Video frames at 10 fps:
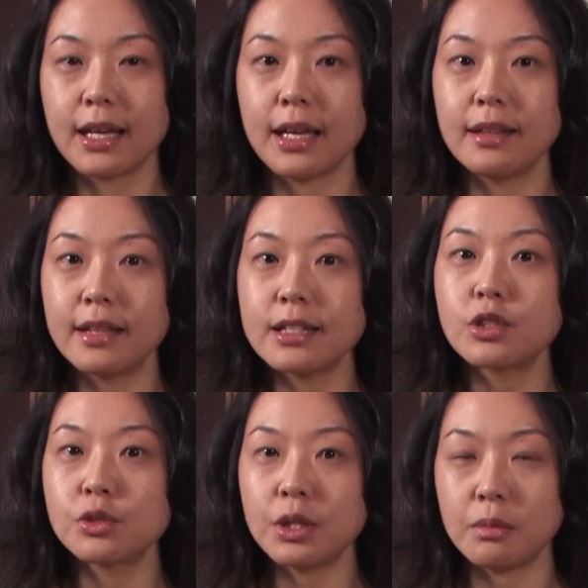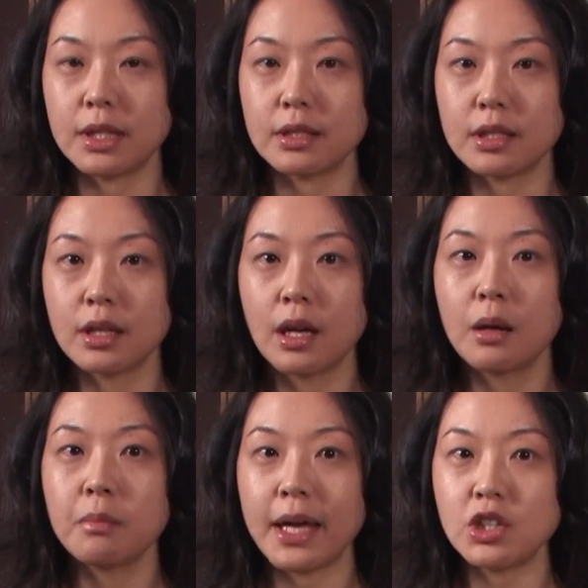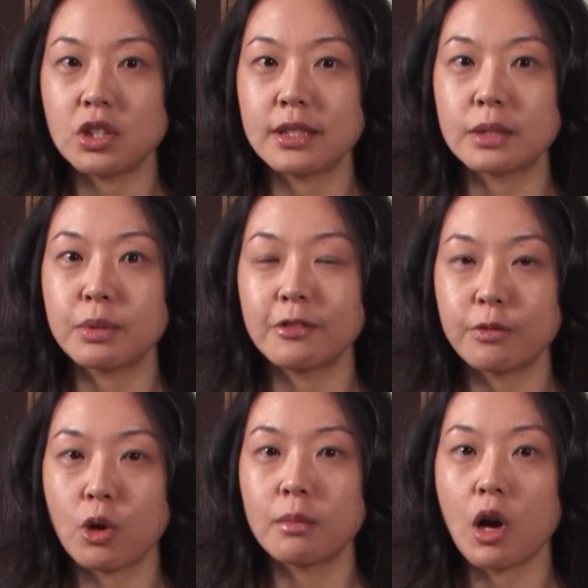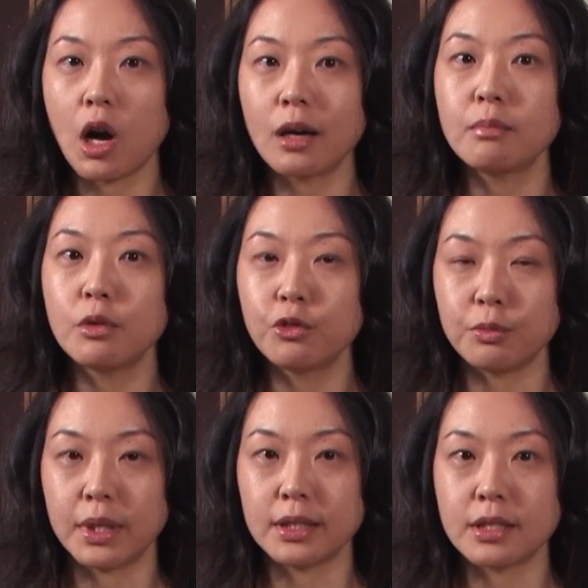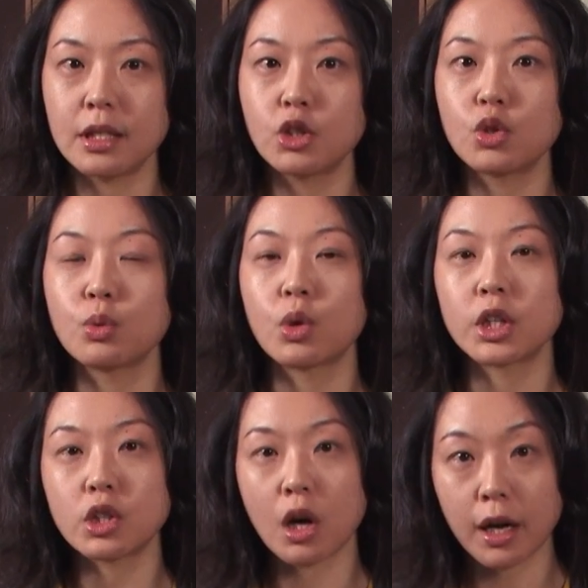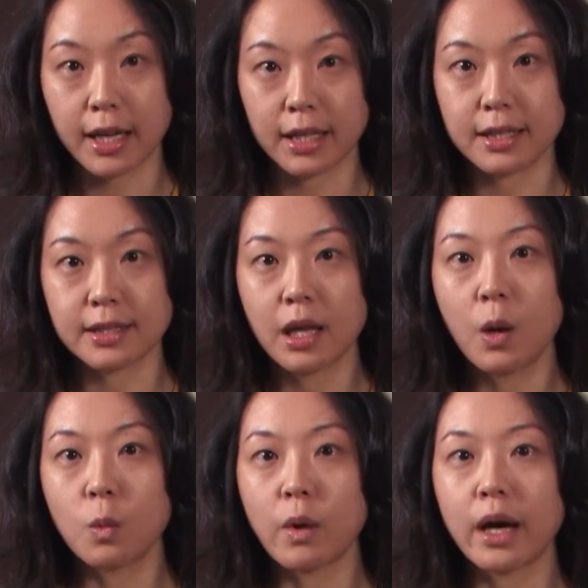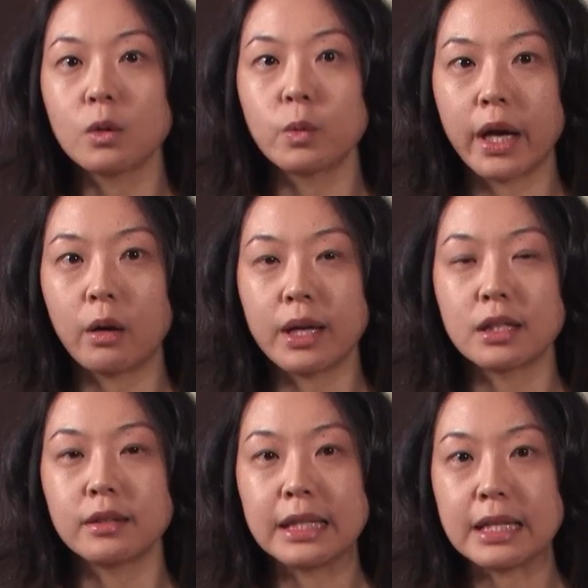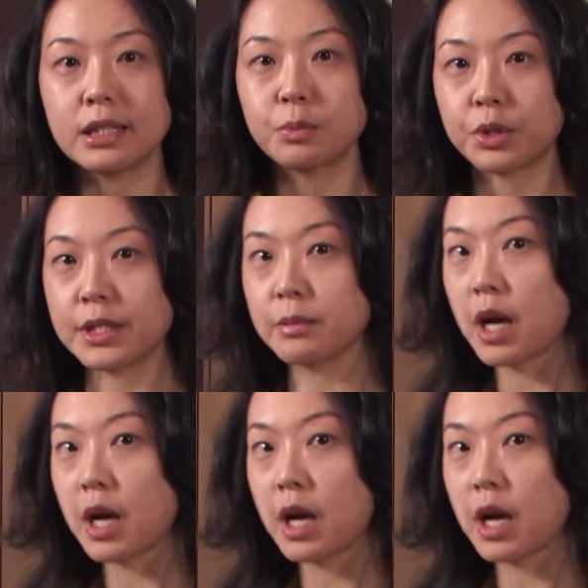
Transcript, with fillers: In this treatment, patients perform arm movement toward targets while wearing these prism